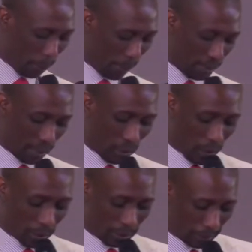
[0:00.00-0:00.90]
Praise the
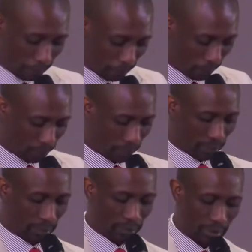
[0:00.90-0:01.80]
Lord.
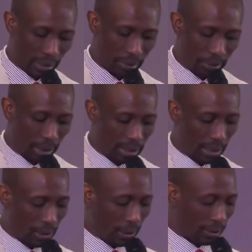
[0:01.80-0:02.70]
Praise
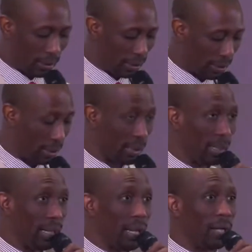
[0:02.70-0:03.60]
the Lord.
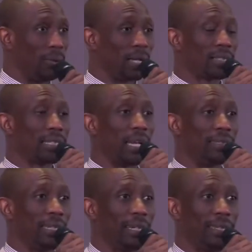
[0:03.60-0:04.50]
Are you
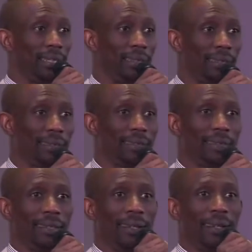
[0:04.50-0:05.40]
excited?
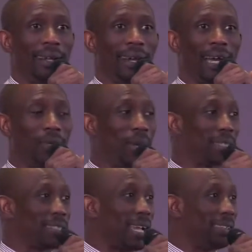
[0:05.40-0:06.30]
Are you
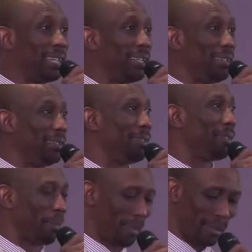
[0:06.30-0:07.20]
excited?
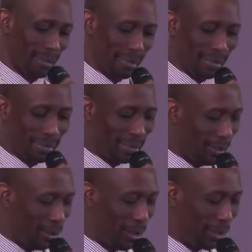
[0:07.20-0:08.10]
The
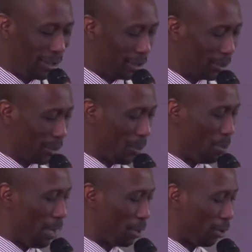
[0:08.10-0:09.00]
Lord will
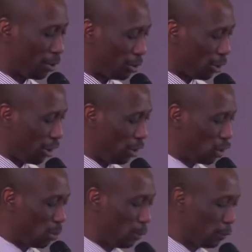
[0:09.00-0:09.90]
make your joy
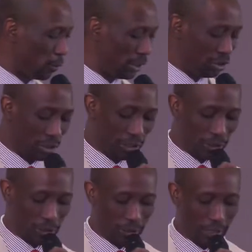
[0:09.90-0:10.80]
to be full in
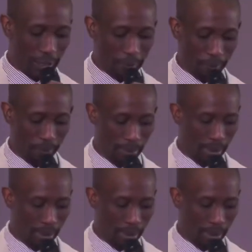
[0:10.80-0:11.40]
Jesus' name.